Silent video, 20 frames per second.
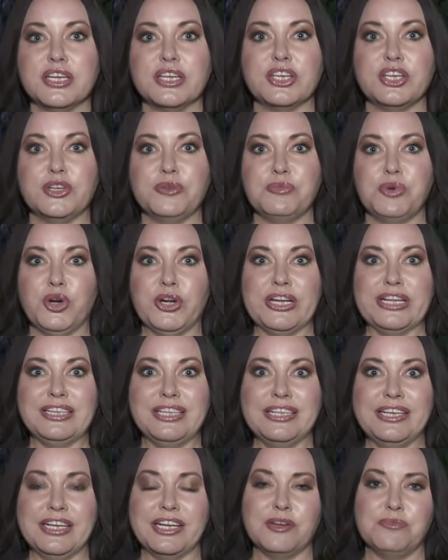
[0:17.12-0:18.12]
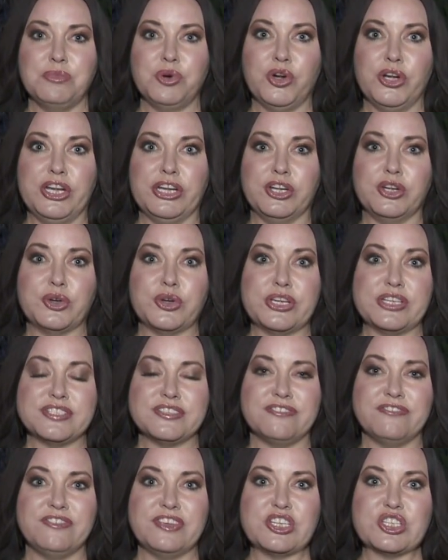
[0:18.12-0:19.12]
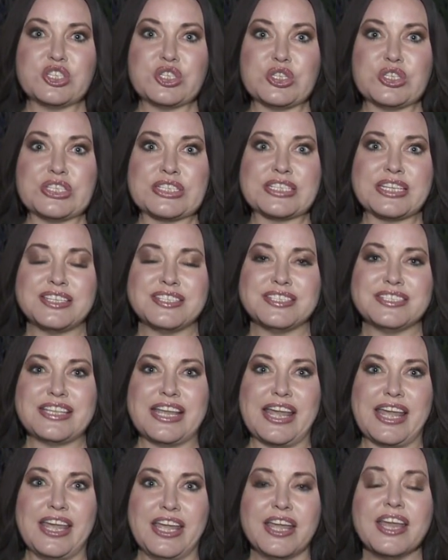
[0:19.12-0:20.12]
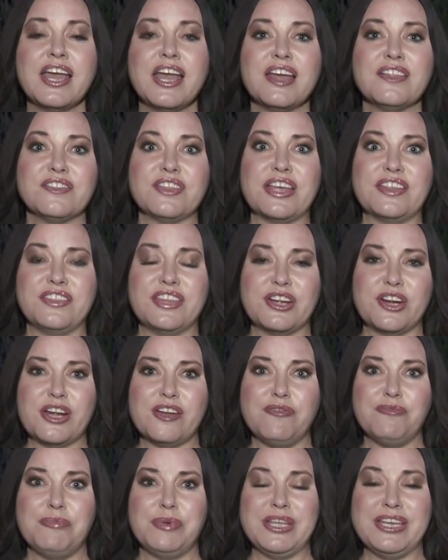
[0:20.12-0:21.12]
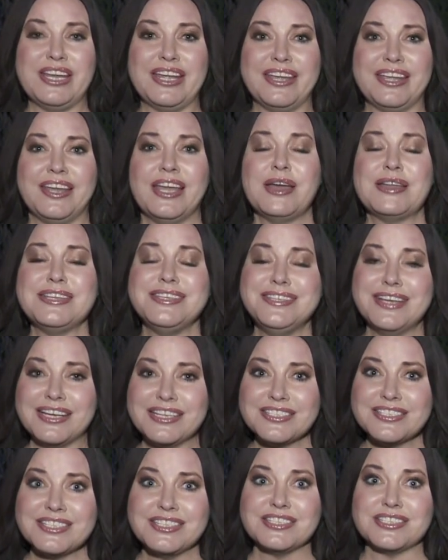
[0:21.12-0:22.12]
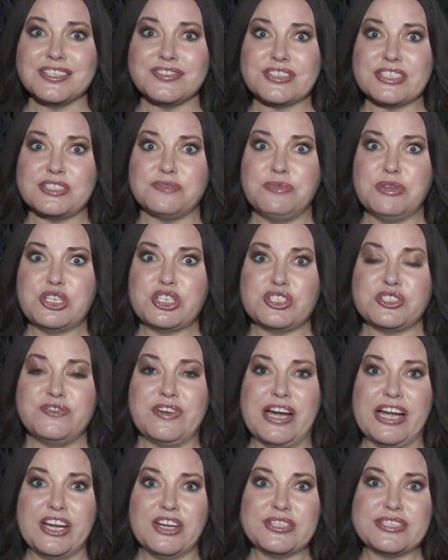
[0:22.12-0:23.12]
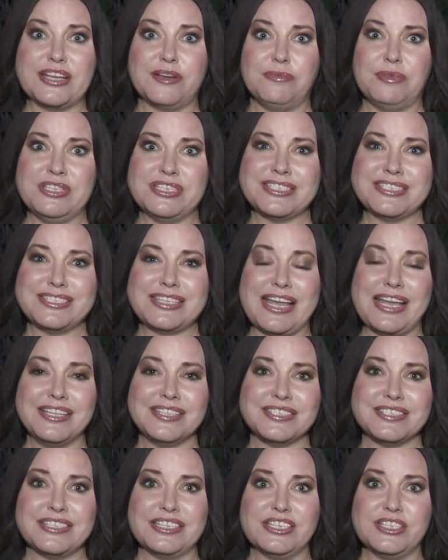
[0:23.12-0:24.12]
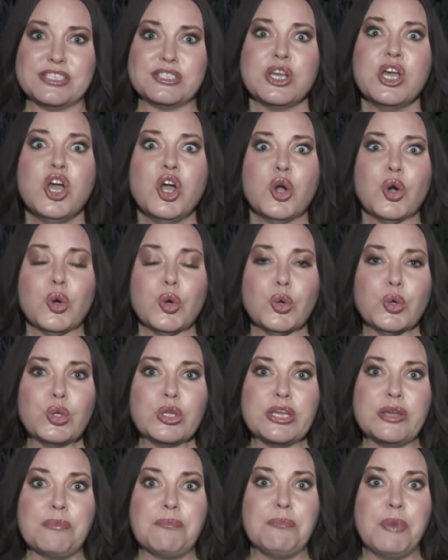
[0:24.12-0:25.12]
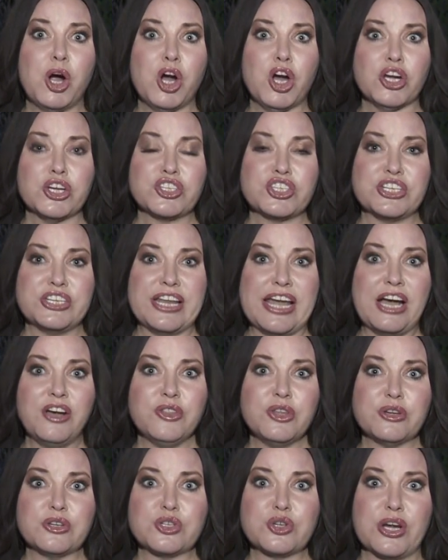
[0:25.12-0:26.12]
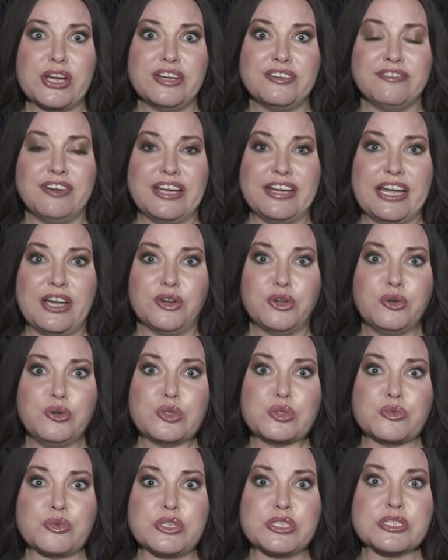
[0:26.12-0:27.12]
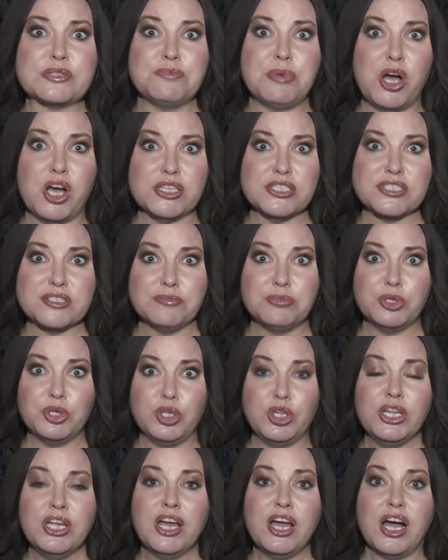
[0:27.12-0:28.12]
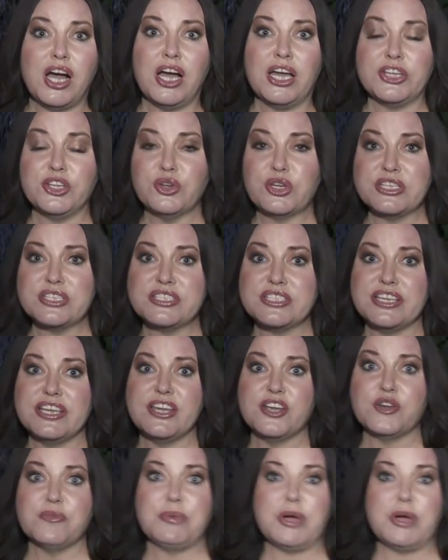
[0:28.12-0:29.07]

Good morning, Alina. Good morning, Chris. Officials say that there have been dozens of suspicious fires that have been set since early March, and now they're trying to find out who's responsible. Uh, you can see here